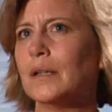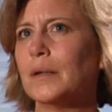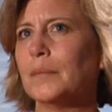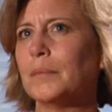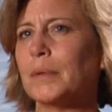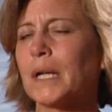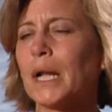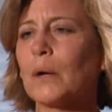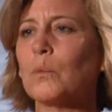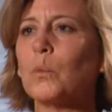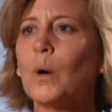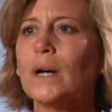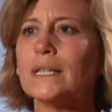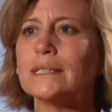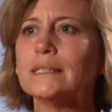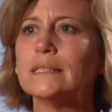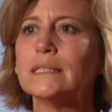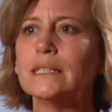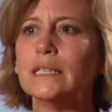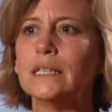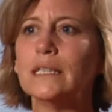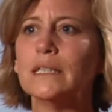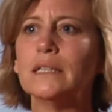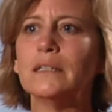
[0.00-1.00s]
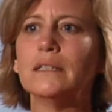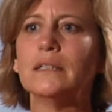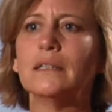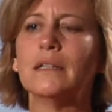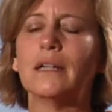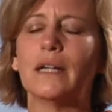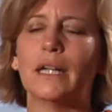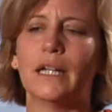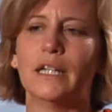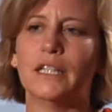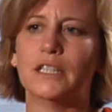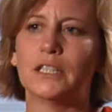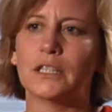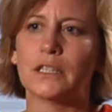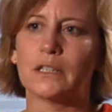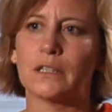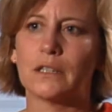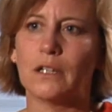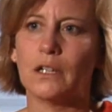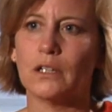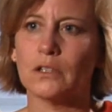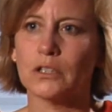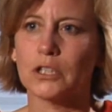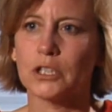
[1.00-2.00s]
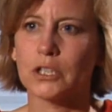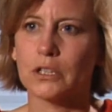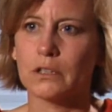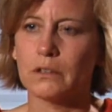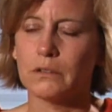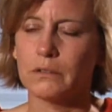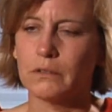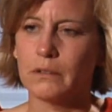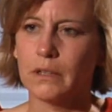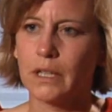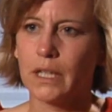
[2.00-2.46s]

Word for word: But I was in Asian culture,